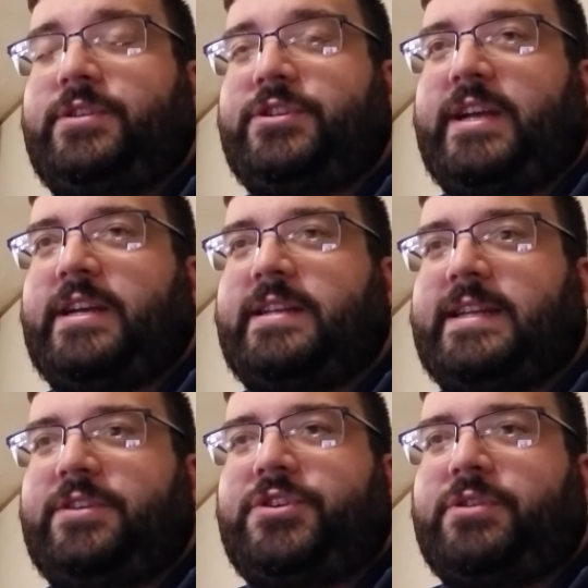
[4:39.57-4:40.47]
Shayna
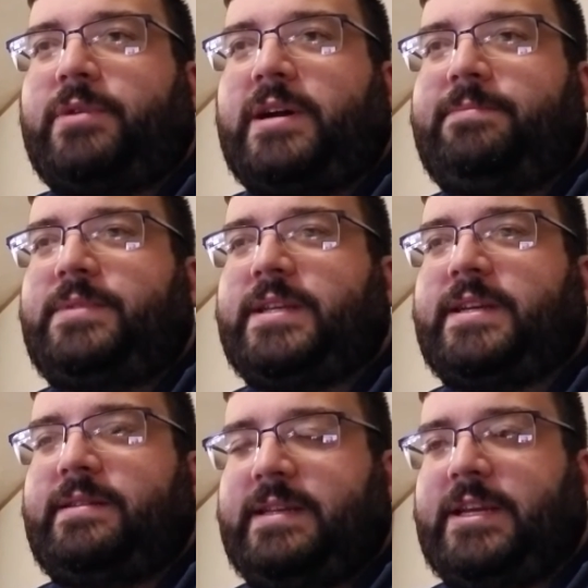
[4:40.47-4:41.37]
did show up
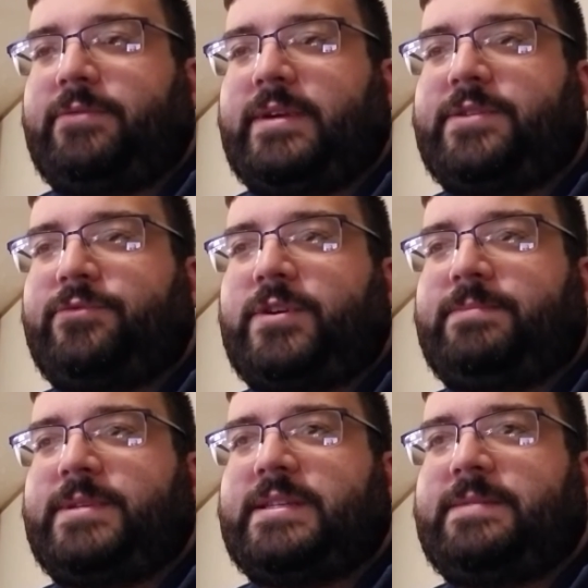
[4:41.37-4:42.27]
to
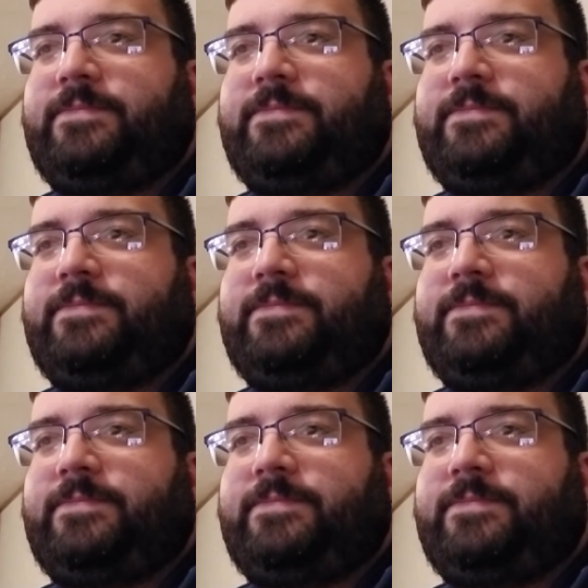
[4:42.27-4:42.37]
interrupt